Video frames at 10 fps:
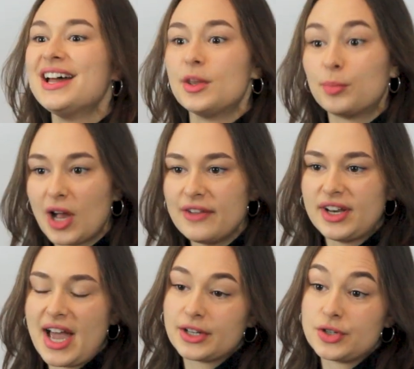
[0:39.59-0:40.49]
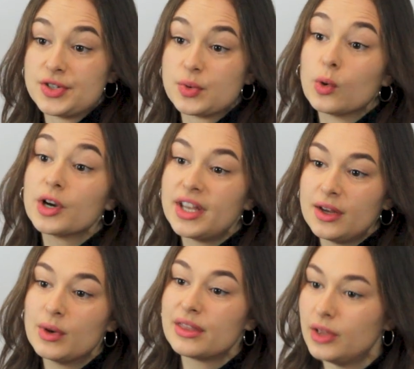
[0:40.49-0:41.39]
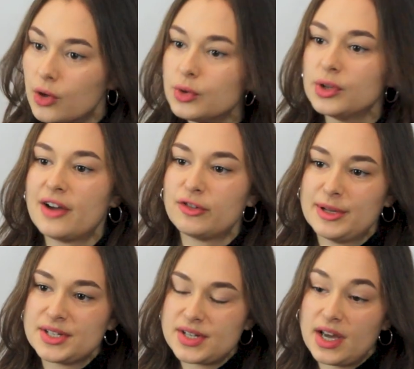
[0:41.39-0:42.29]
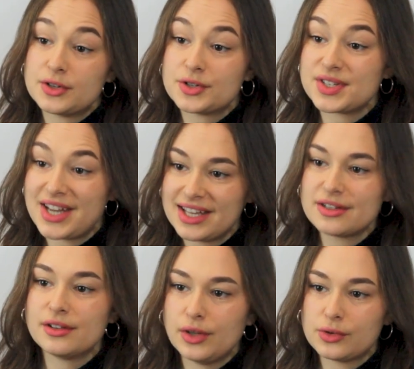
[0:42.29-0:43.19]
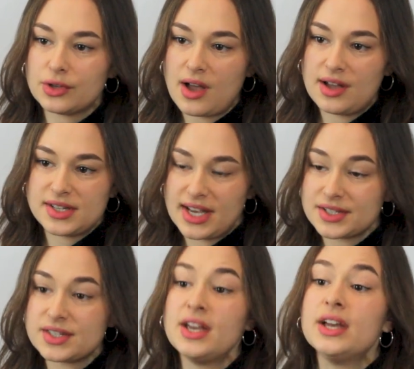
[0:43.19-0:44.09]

the private actors working with local governments to understand the local context,